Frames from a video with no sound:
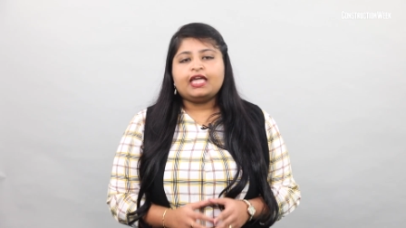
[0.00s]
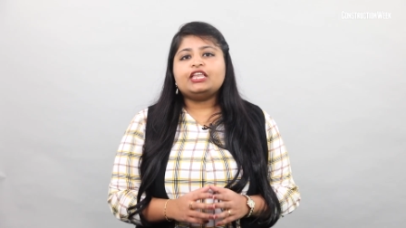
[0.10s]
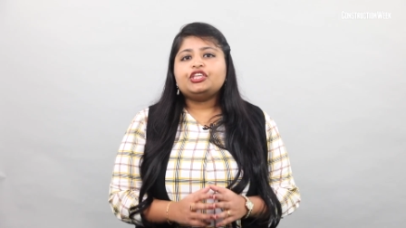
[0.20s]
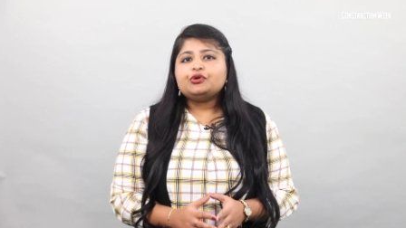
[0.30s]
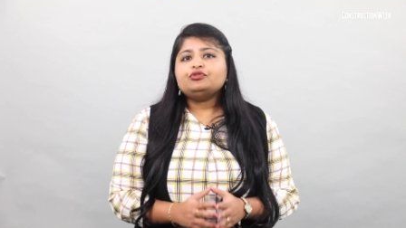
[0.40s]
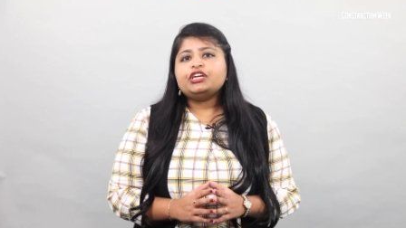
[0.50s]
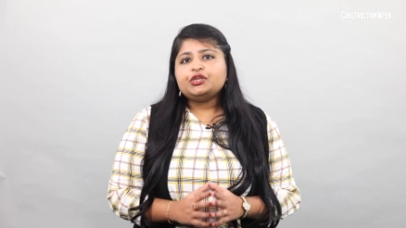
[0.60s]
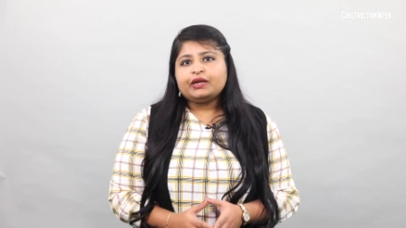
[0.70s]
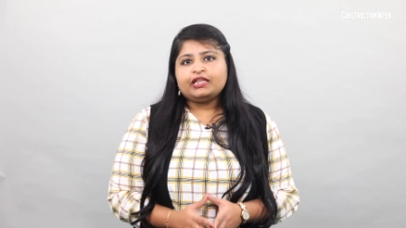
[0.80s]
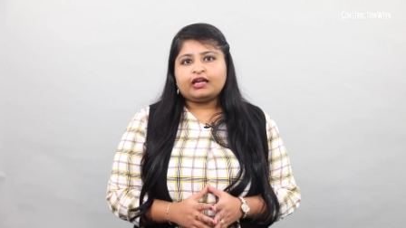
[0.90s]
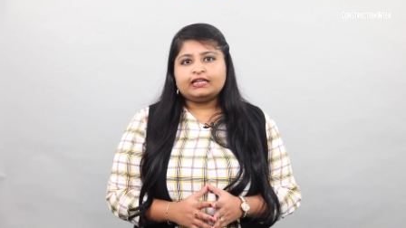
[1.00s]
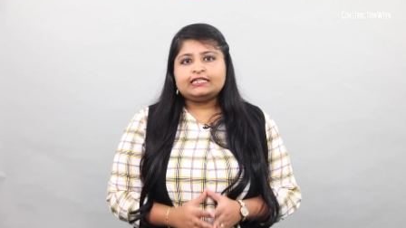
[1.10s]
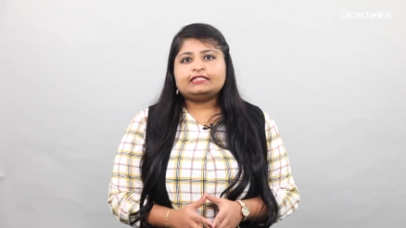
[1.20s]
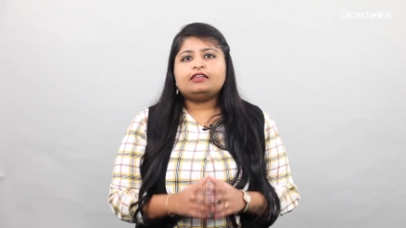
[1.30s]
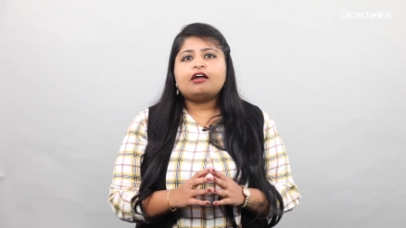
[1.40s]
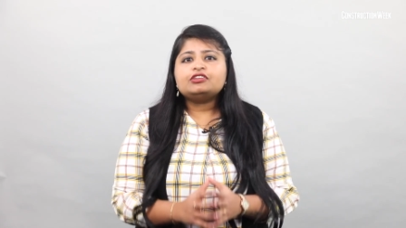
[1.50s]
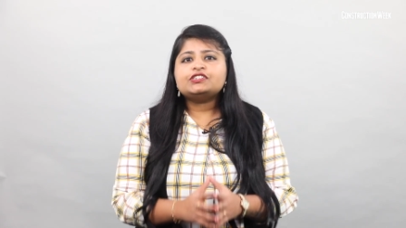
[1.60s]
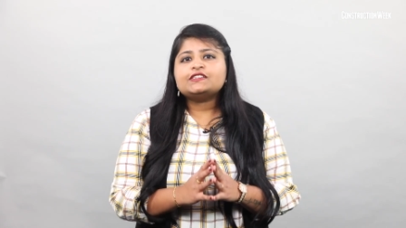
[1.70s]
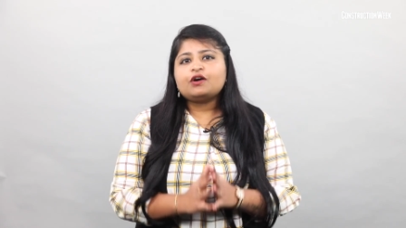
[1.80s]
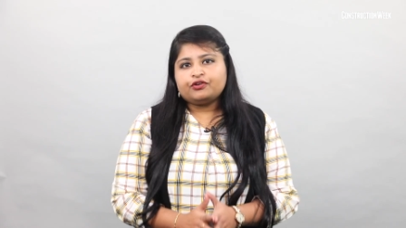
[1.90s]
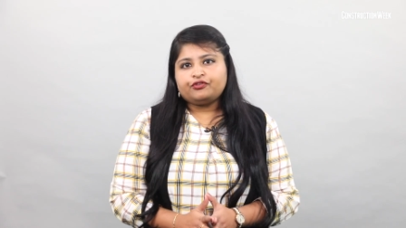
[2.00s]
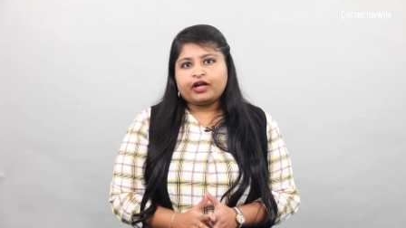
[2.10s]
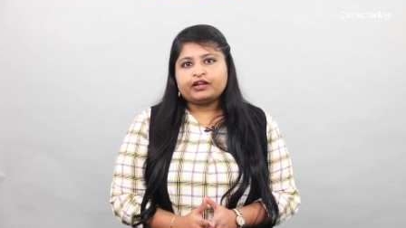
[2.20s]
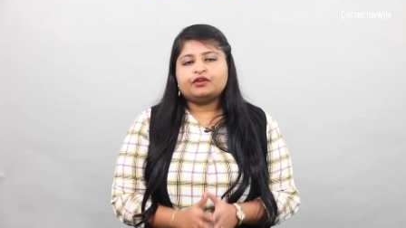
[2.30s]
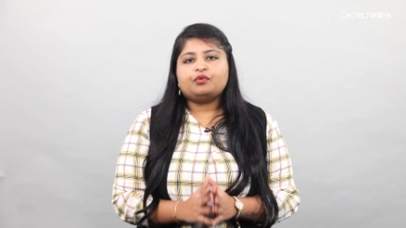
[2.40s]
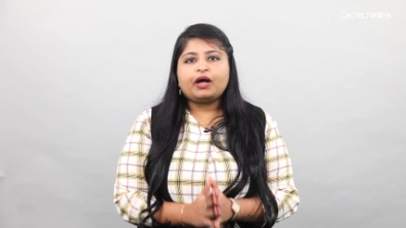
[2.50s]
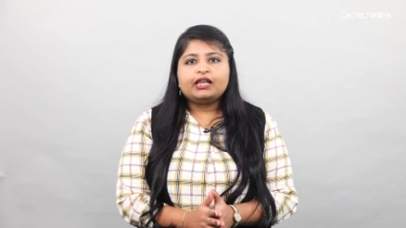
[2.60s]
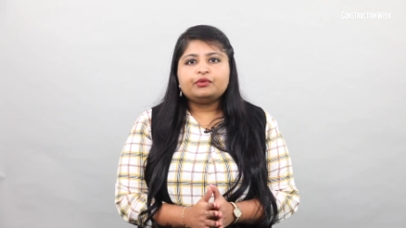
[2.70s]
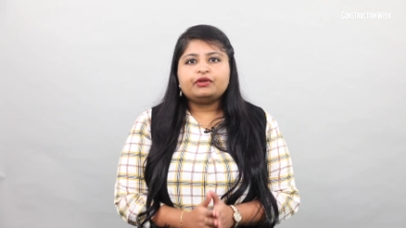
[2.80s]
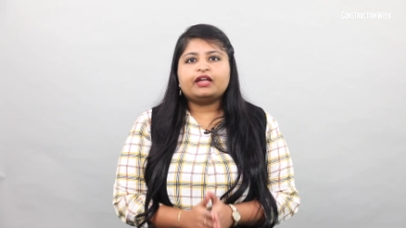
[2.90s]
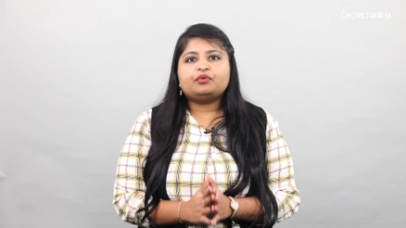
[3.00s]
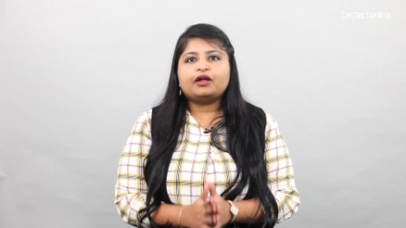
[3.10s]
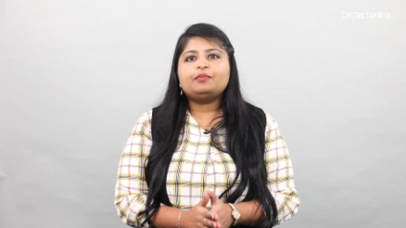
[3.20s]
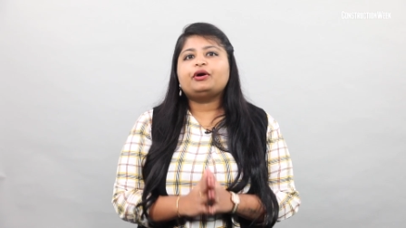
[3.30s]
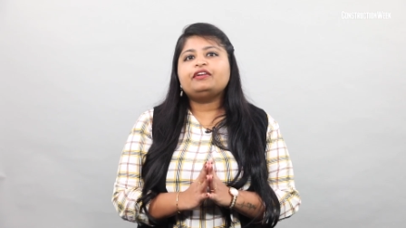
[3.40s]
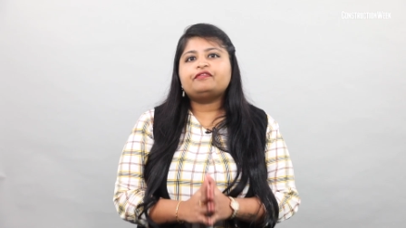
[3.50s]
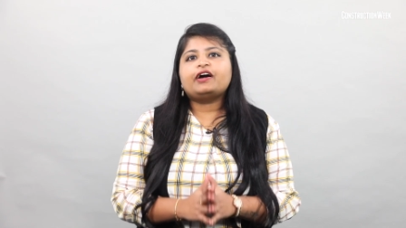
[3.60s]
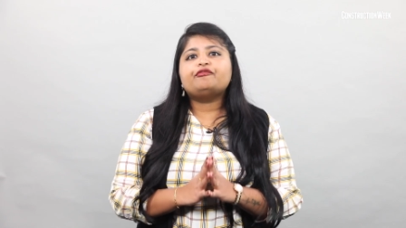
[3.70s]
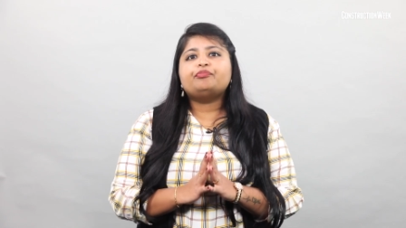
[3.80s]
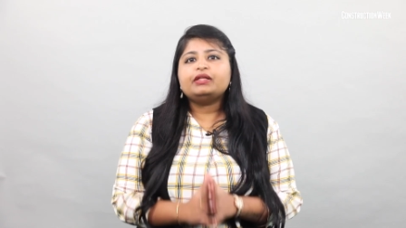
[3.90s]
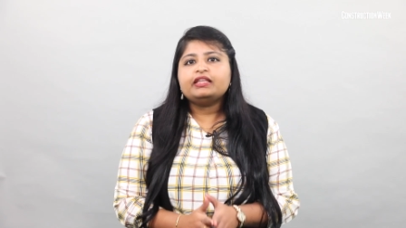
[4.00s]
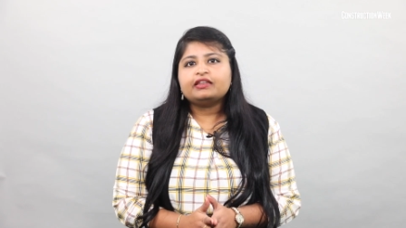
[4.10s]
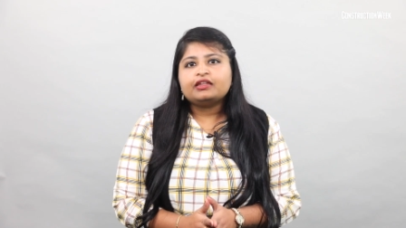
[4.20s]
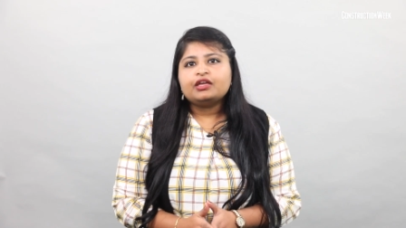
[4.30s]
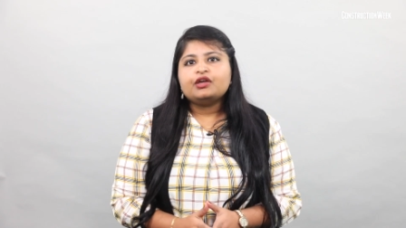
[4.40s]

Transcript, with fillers: In Q3 2019, the largest contract, valued at 1.5 billion,